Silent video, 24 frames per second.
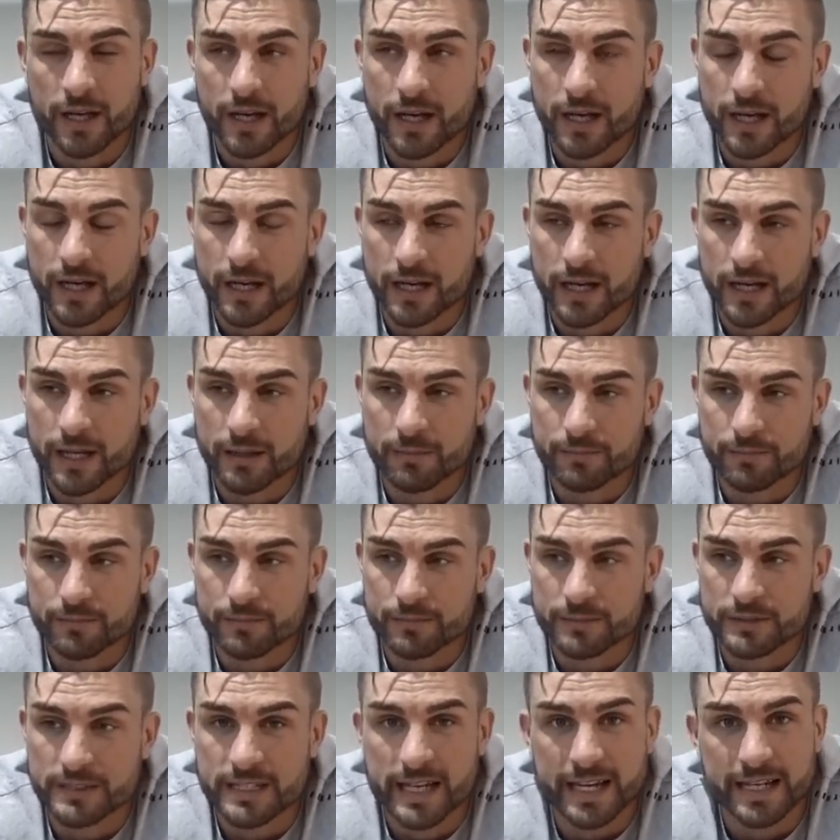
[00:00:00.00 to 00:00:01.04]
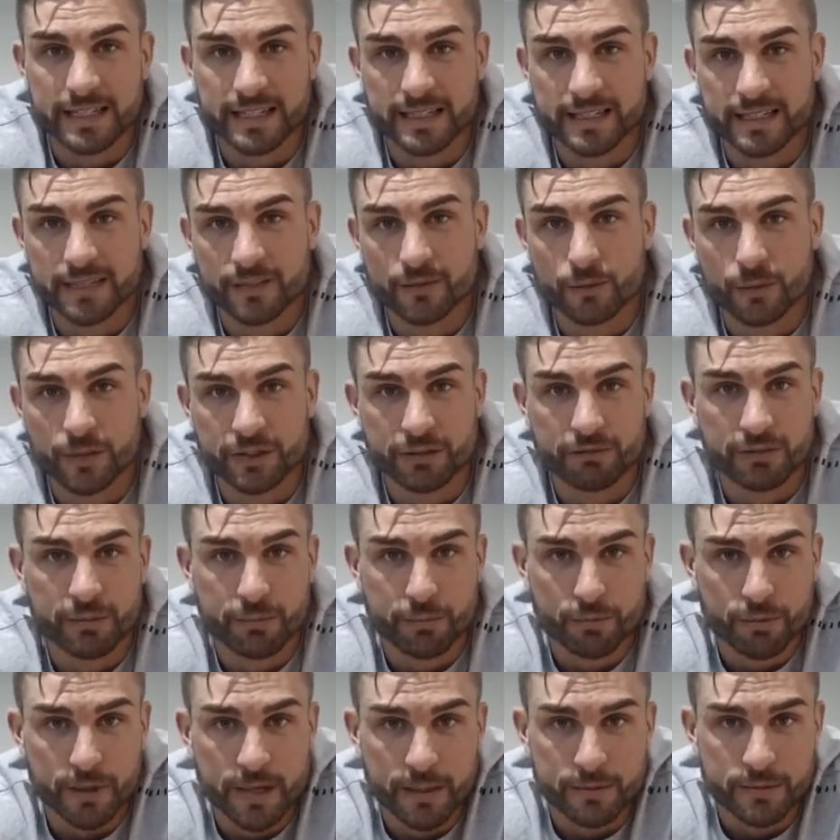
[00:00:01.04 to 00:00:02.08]
day when you're in
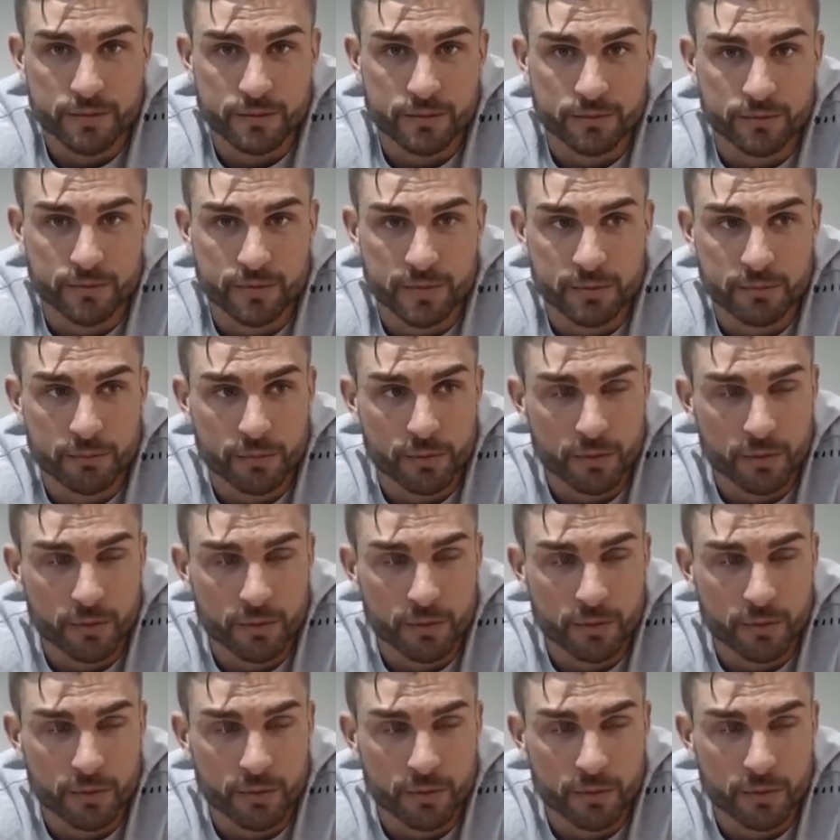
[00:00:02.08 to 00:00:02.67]
prep or something.